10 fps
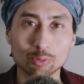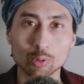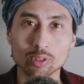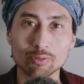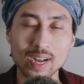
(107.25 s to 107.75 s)

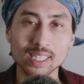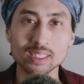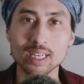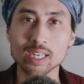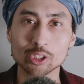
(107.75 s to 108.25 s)
for
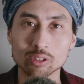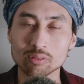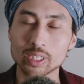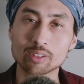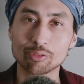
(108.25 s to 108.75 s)
fast
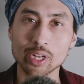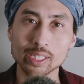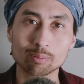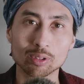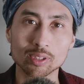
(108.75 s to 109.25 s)
action like
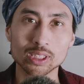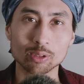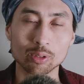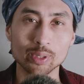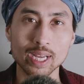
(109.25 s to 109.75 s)
flying birds
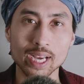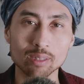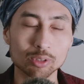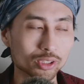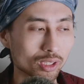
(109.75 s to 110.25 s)
or when
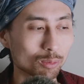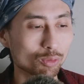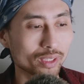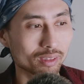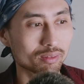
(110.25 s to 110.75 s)
animals are
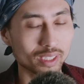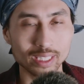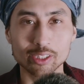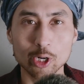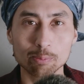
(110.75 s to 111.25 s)
moving
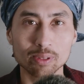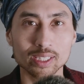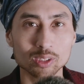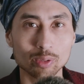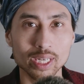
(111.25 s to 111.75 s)
in a
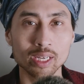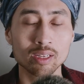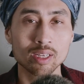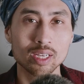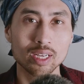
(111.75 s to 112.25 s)
complex way.